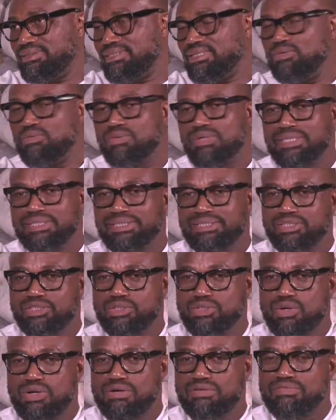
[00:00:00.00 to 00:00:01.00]
The world is
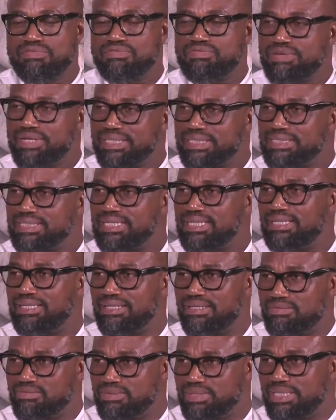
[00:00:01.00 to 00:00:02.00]
growing faster
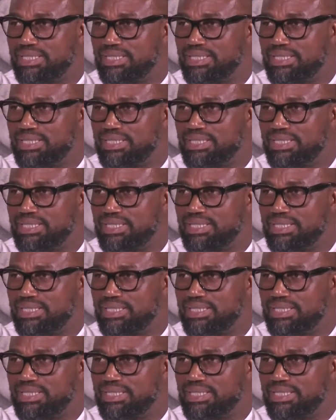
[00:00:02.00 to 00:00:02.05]
than we